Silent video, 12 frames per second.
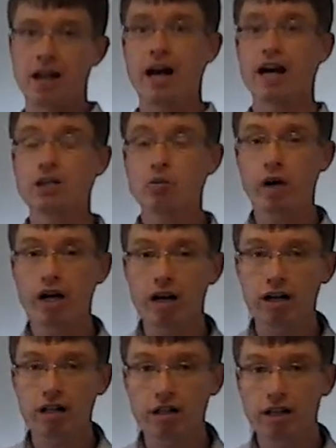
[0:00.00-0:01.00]
As
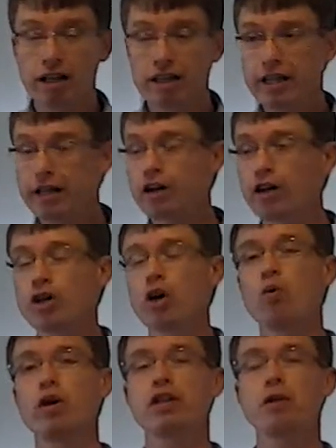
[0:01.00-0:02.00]
well, they don't
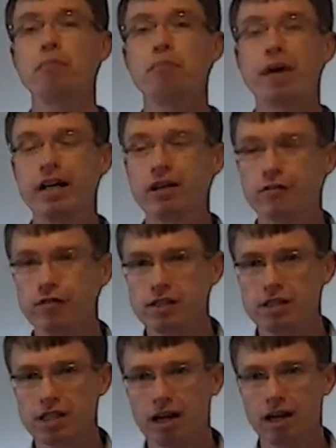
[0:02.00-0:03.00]
know what the
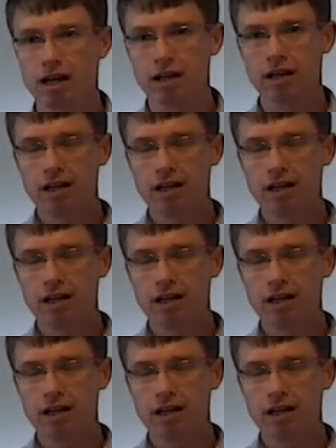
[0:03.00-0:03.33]
benefits are.